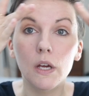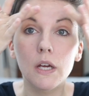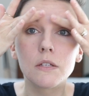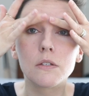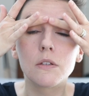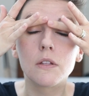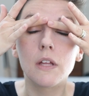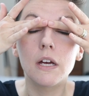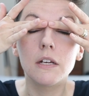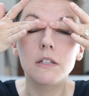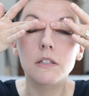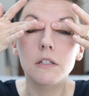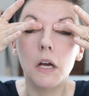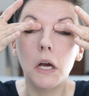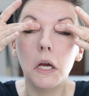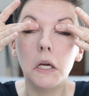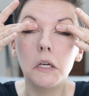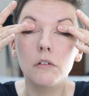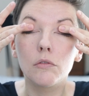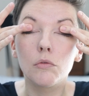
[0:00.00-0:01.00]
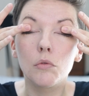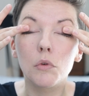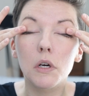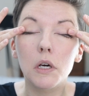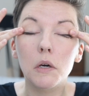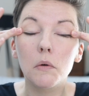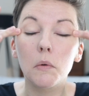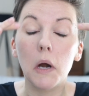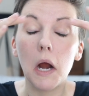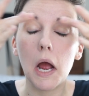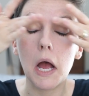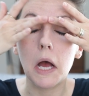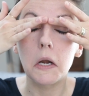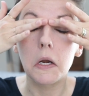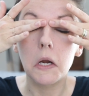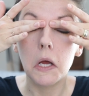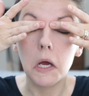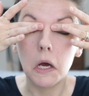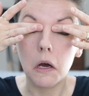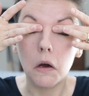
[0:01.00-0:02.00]
Okay, so that is kind of where we're
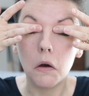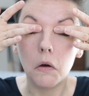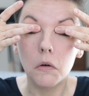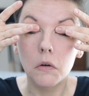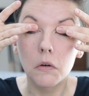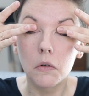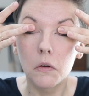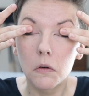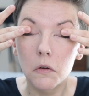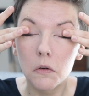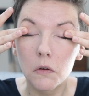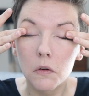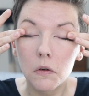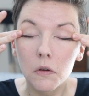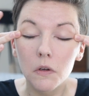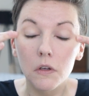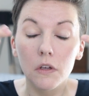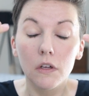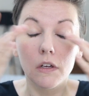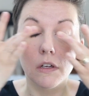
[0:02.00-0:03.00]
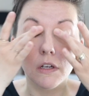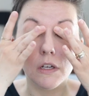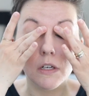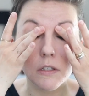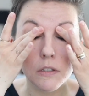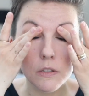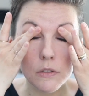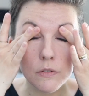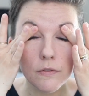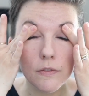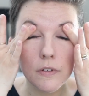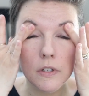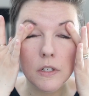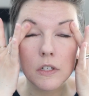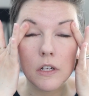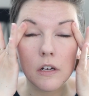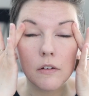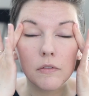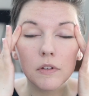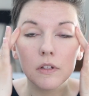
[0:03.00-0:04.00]
at now. I'm just
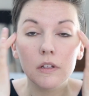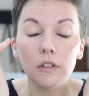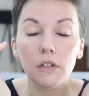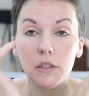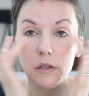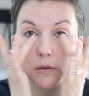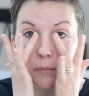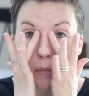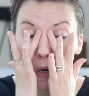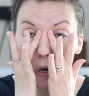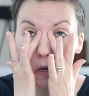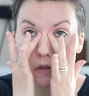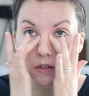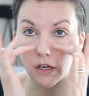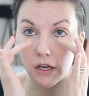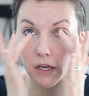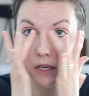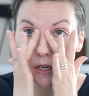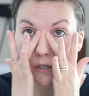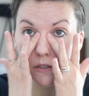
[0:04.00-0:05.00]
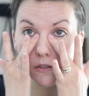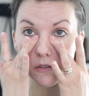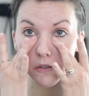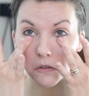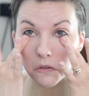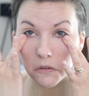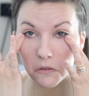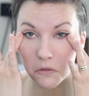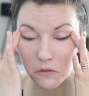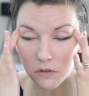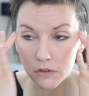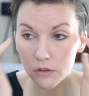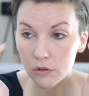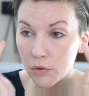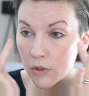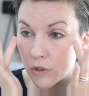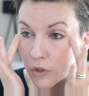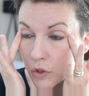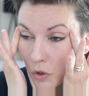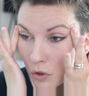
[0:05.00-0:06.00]
finish off with a little bit on the eyes.
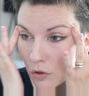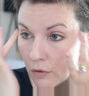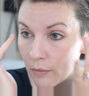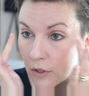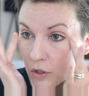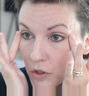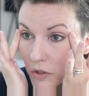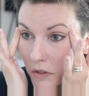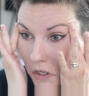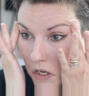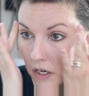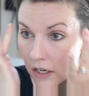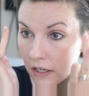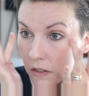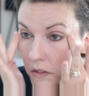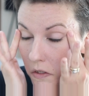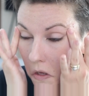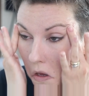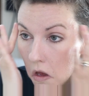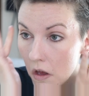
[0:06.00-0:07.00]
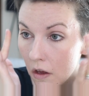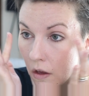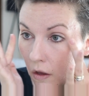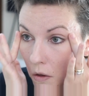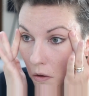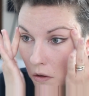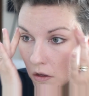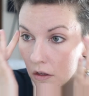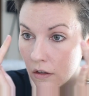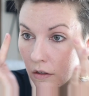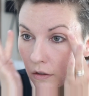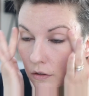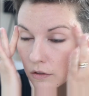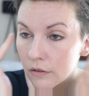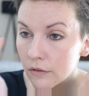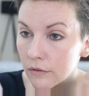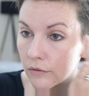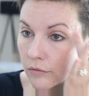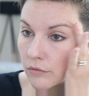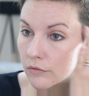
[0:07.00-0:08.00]
Don't want too much on the eyes,
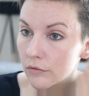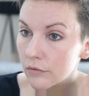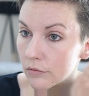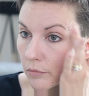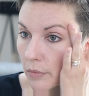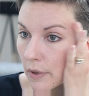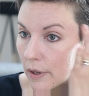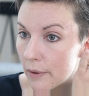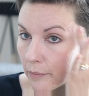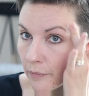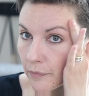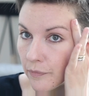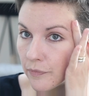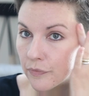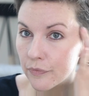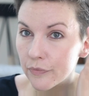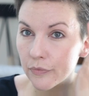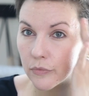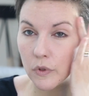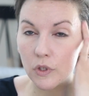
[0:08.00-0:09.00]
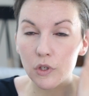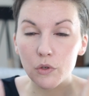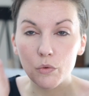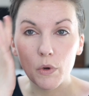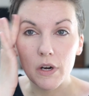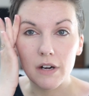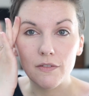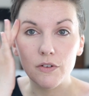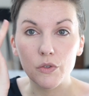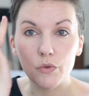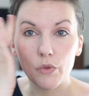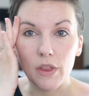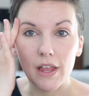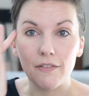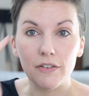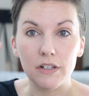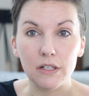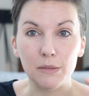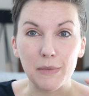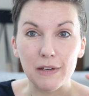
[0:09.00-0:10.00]
but just whatever's
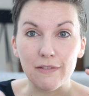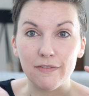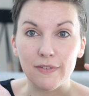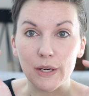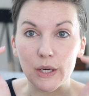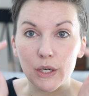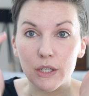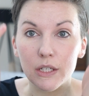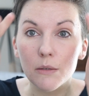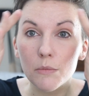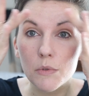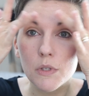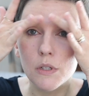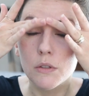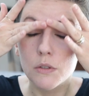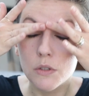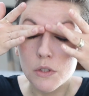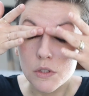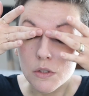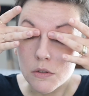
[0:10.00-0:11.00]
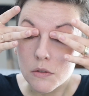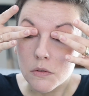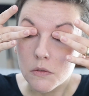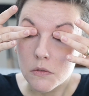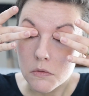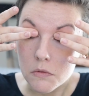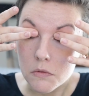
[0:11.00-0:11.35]
left on my fingertips, I'll just